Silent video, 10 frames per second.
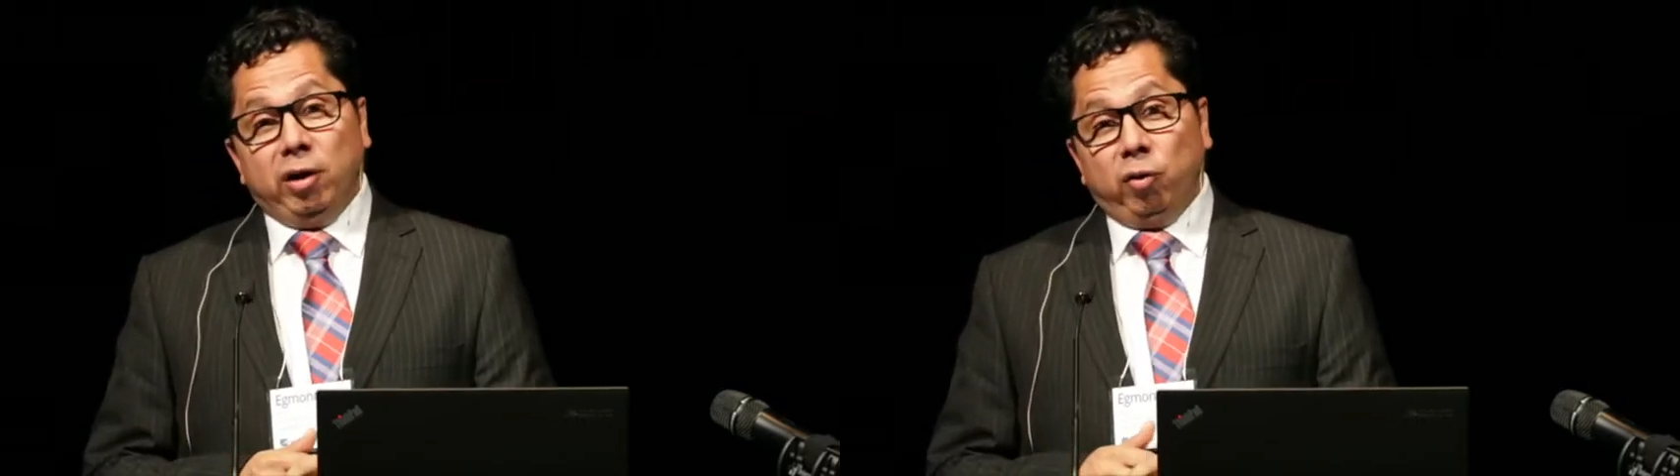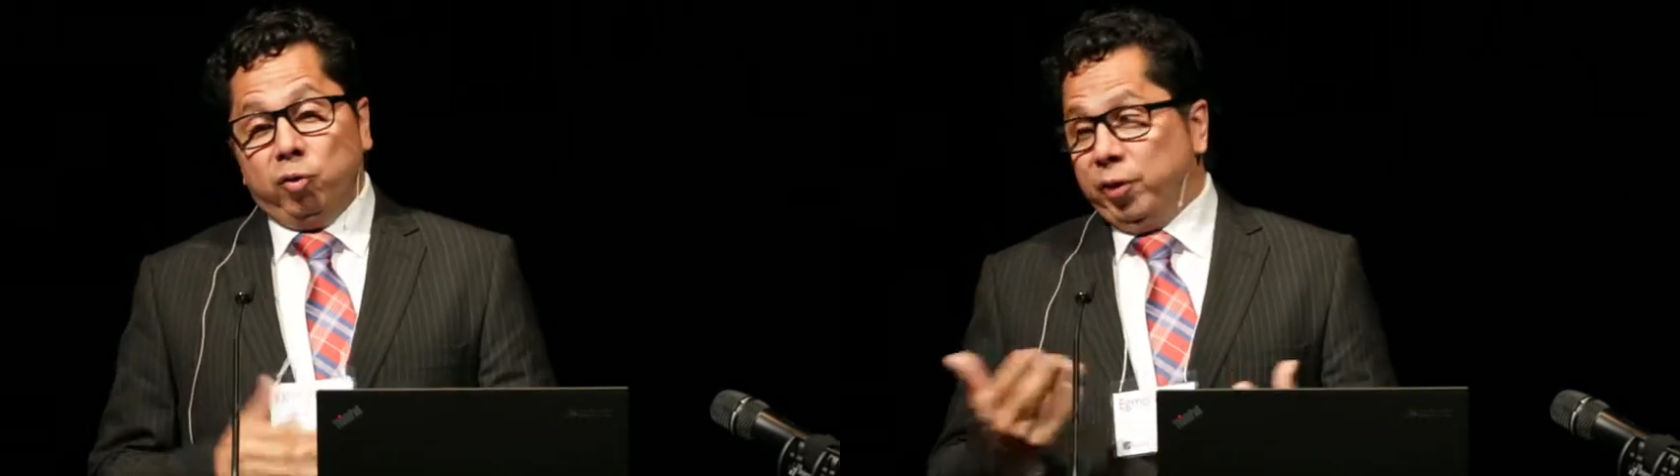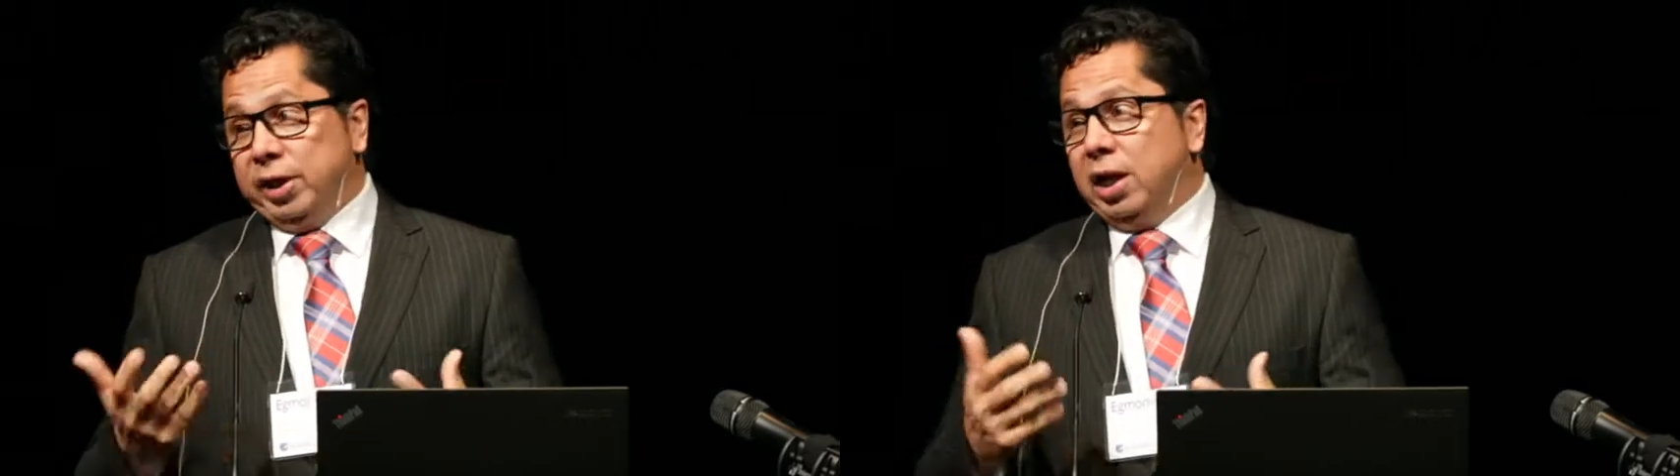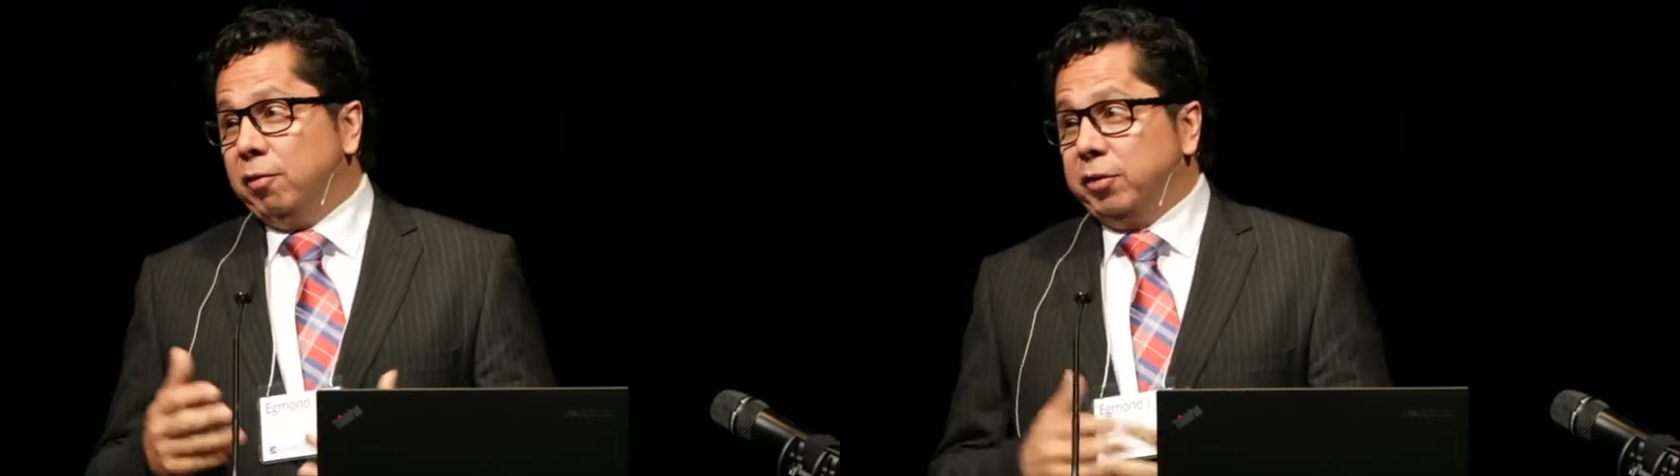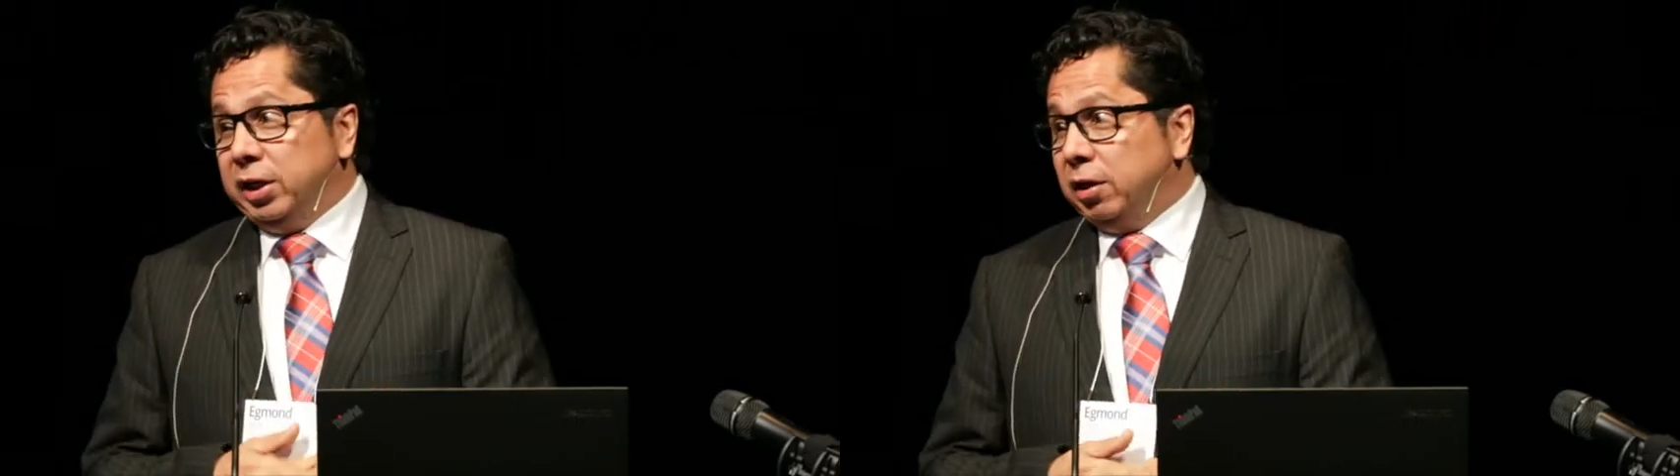already
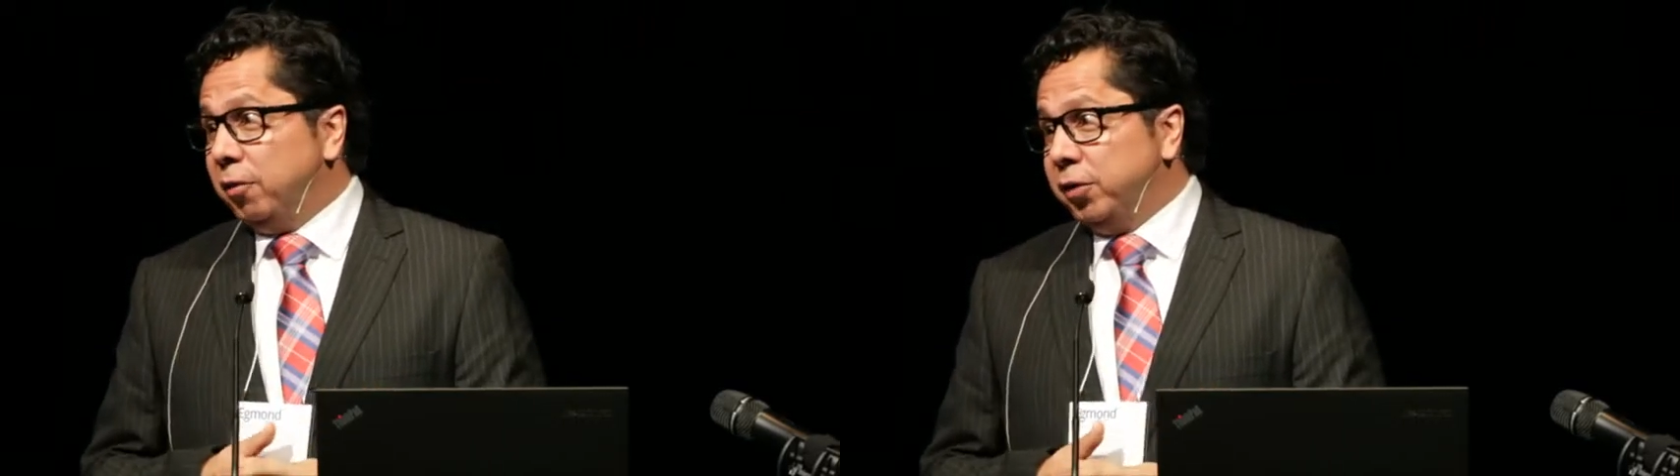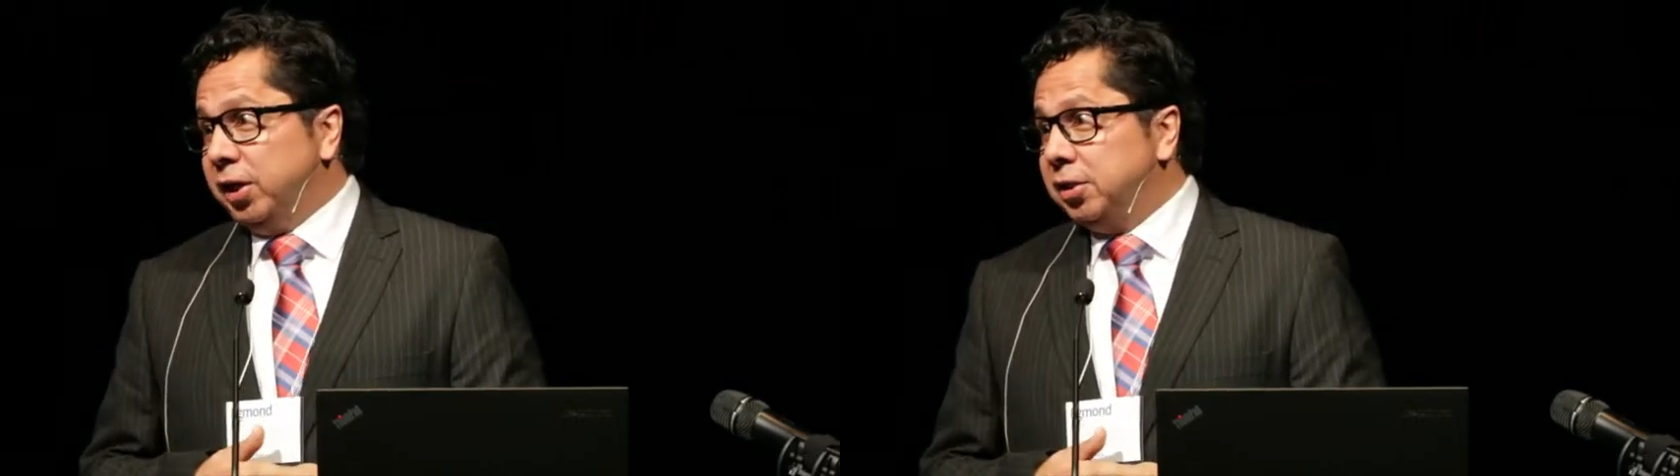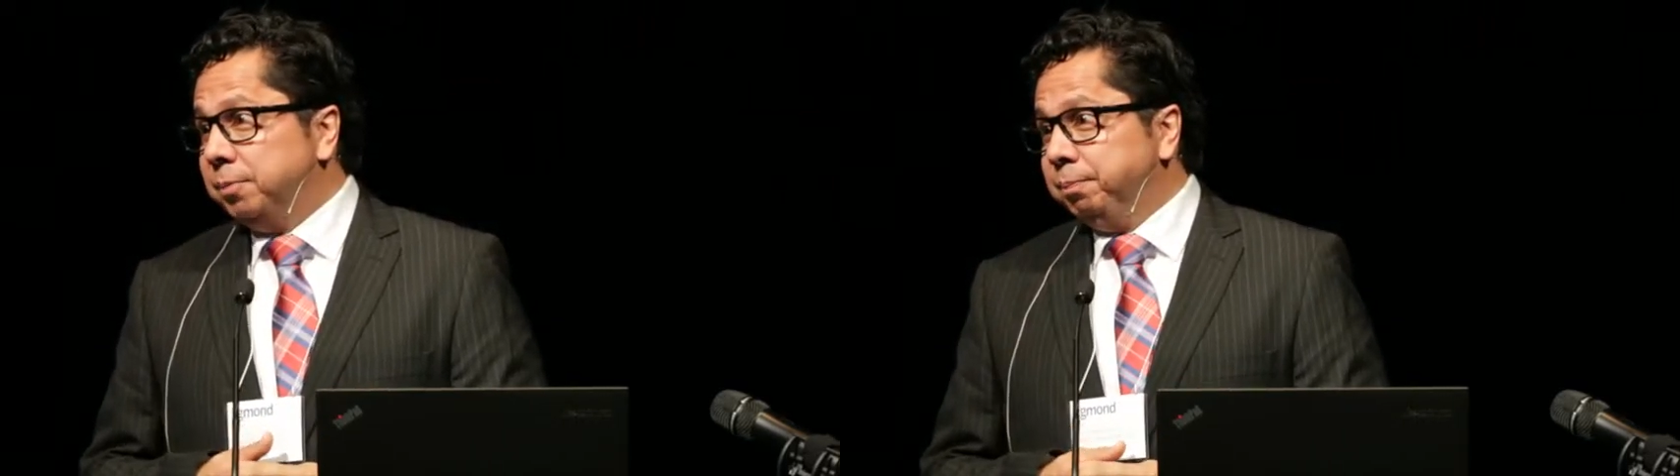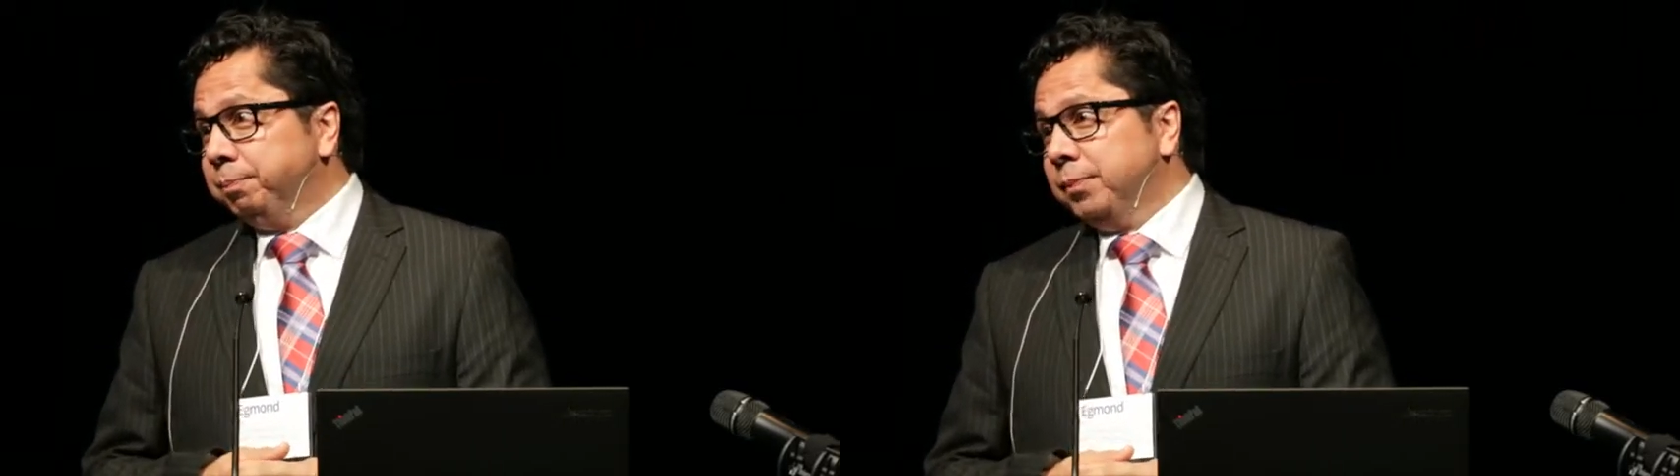loving, loving it.